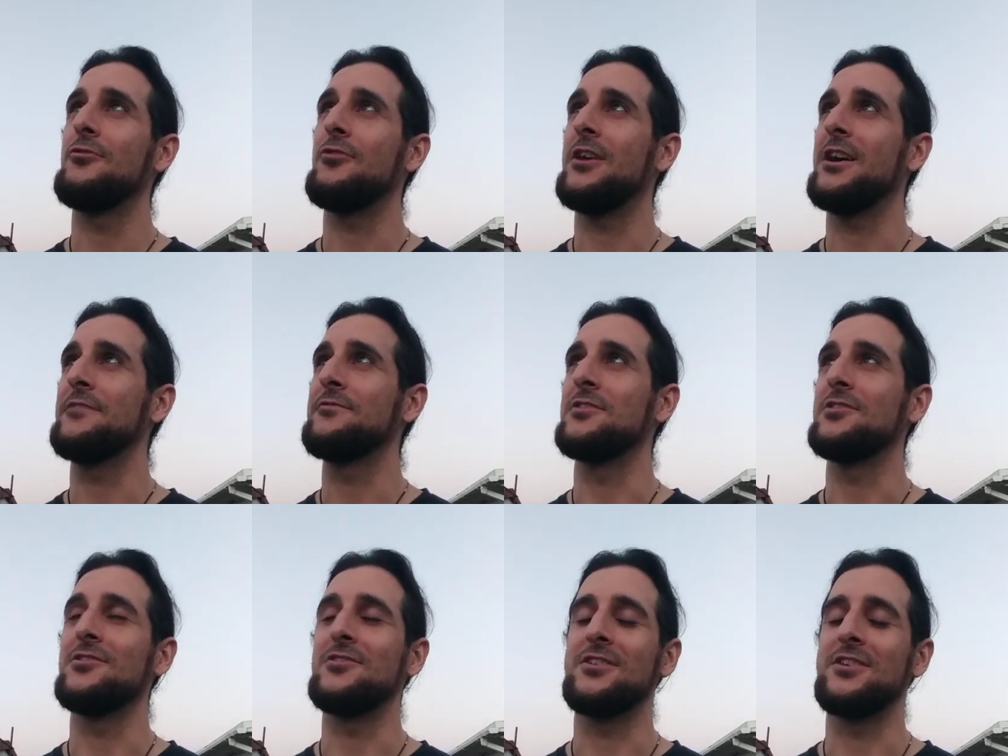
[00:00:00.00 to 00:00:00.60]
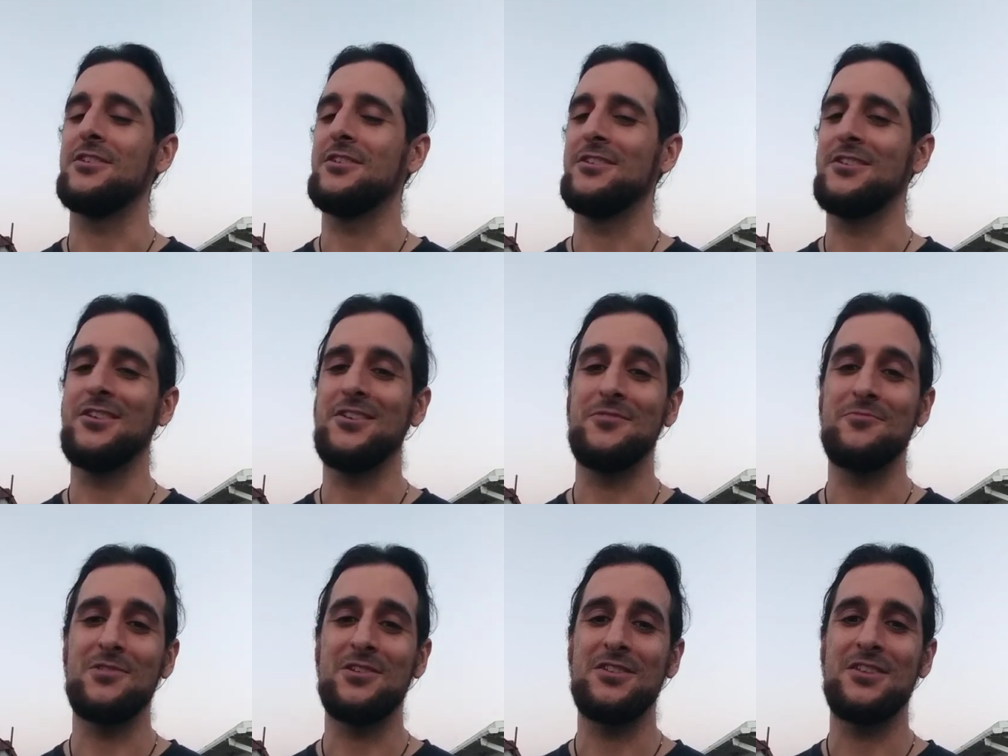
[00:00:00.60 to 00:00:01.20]
I'll have to look at it
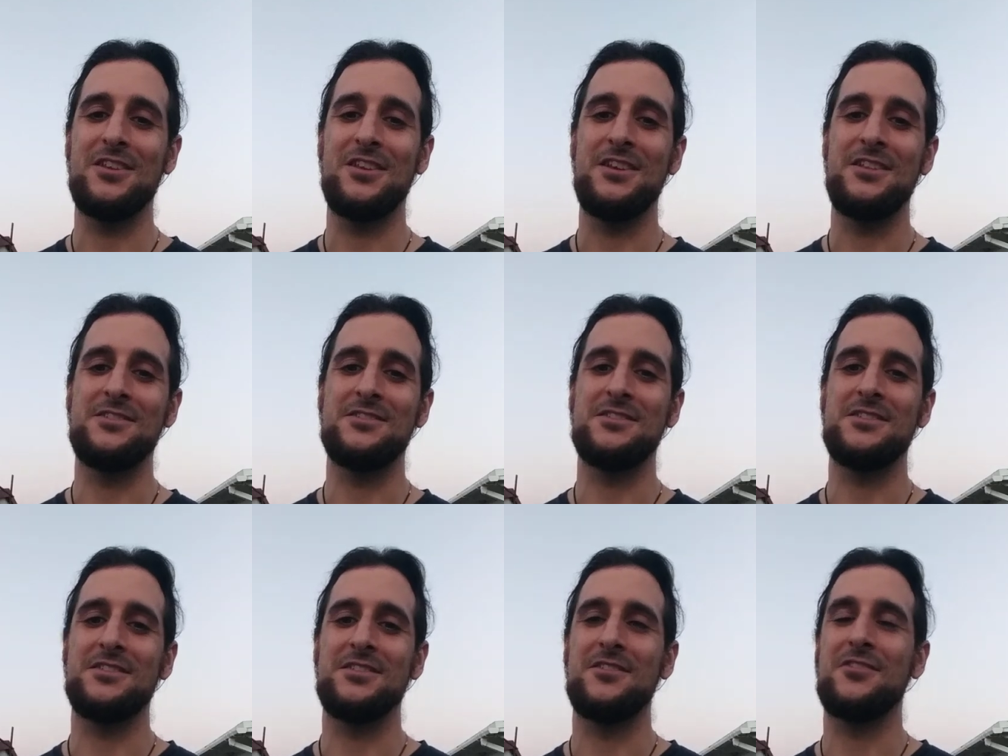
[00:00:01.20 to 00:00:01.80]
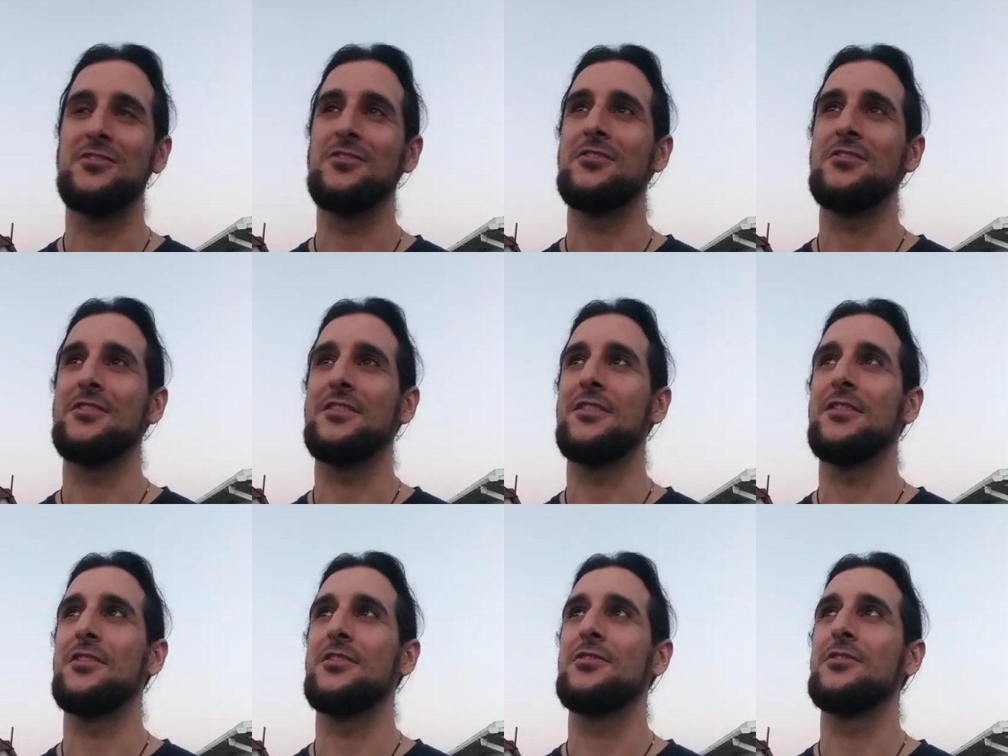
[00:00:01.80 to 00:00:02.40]
again, but it's
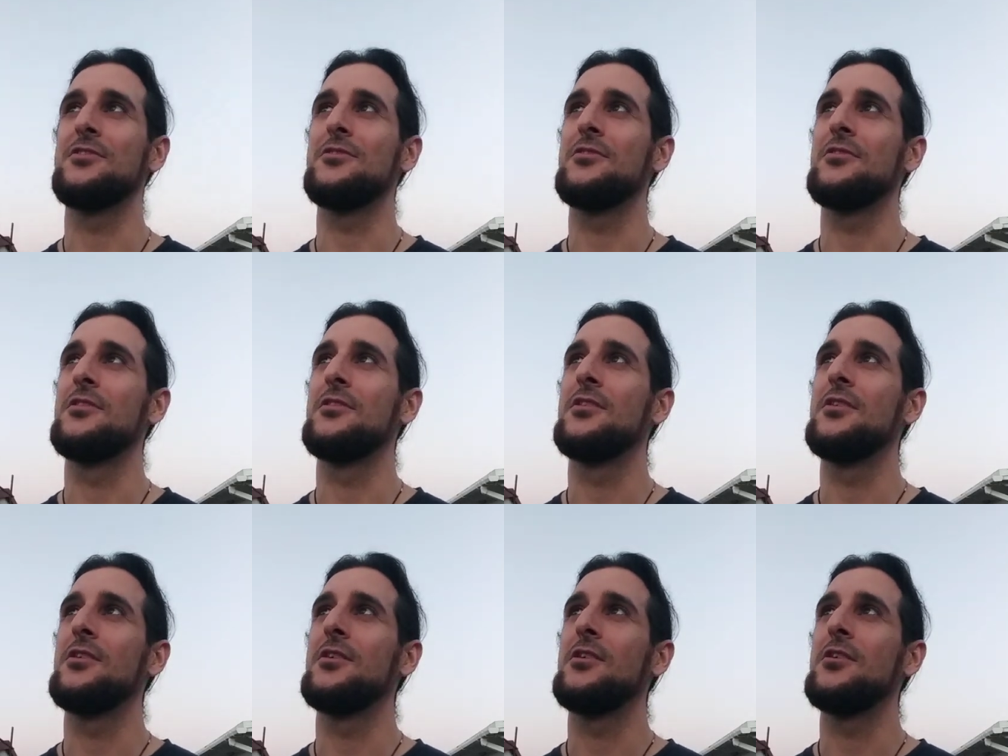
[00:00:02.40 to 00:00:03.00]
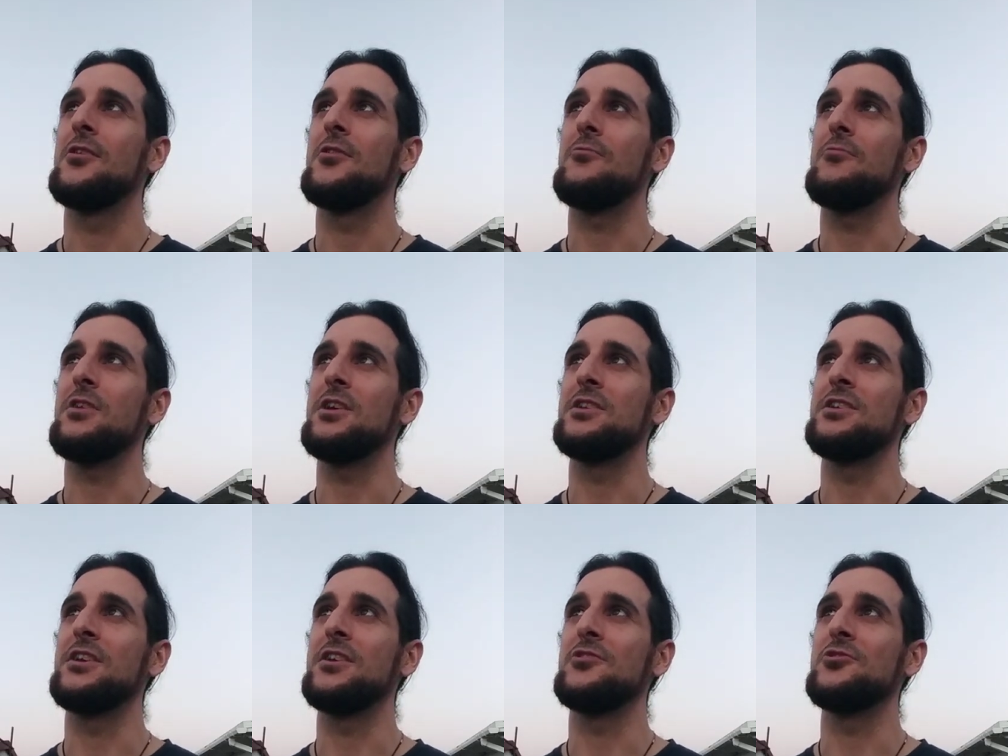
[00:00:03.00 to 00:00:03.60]

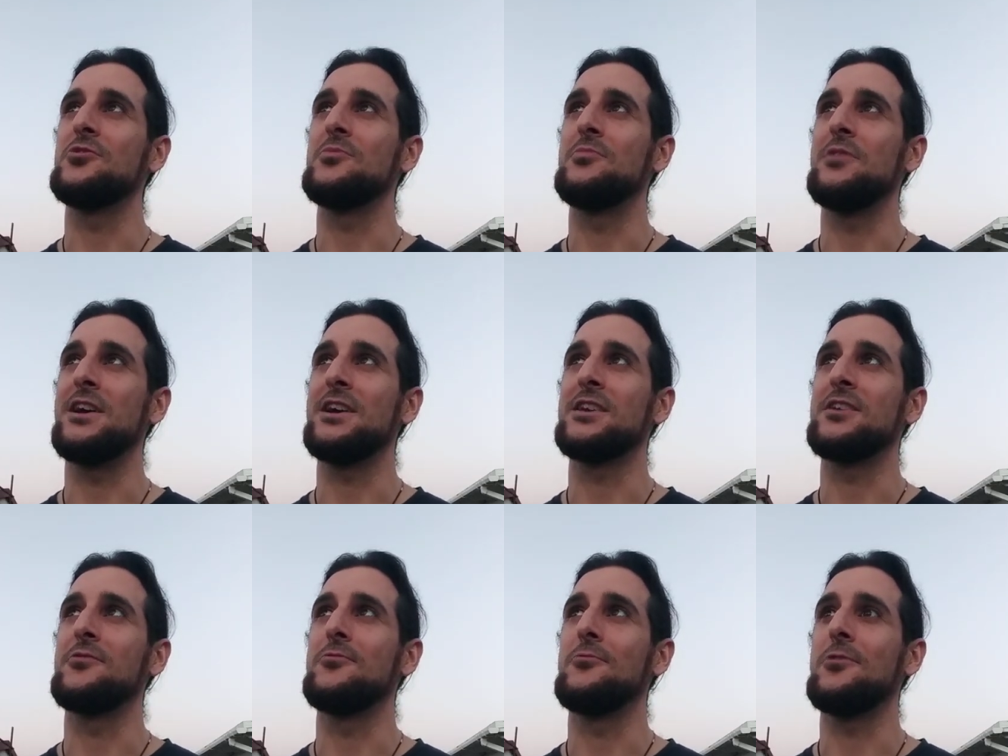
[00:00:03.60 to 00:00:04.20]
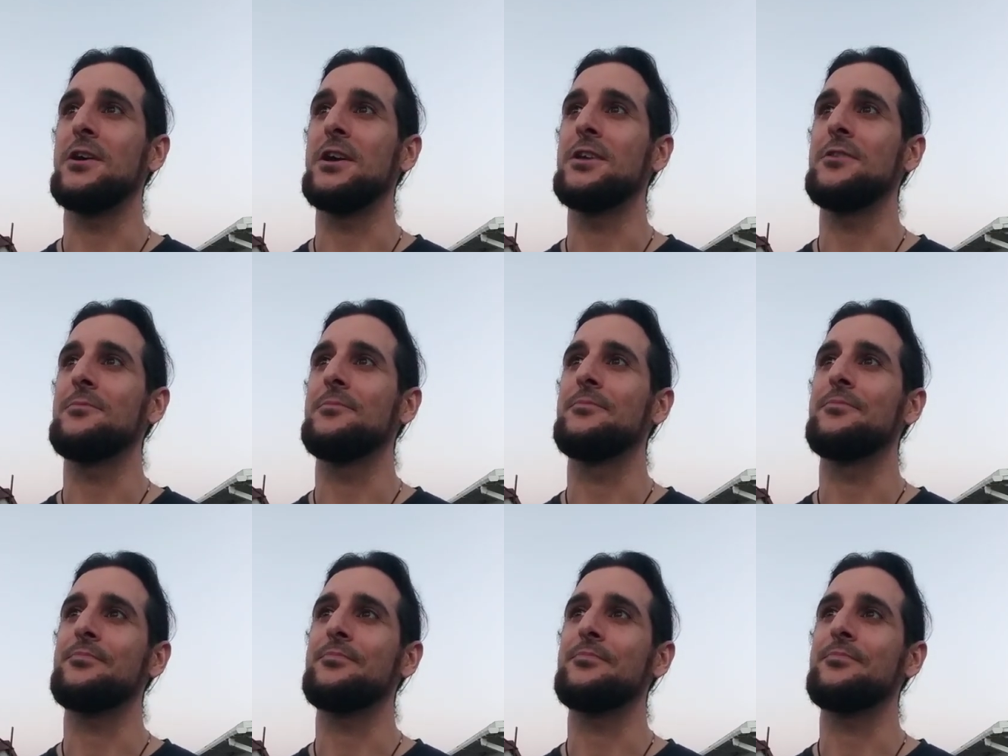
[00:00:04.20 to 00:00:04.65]
red, yellow, black, and white.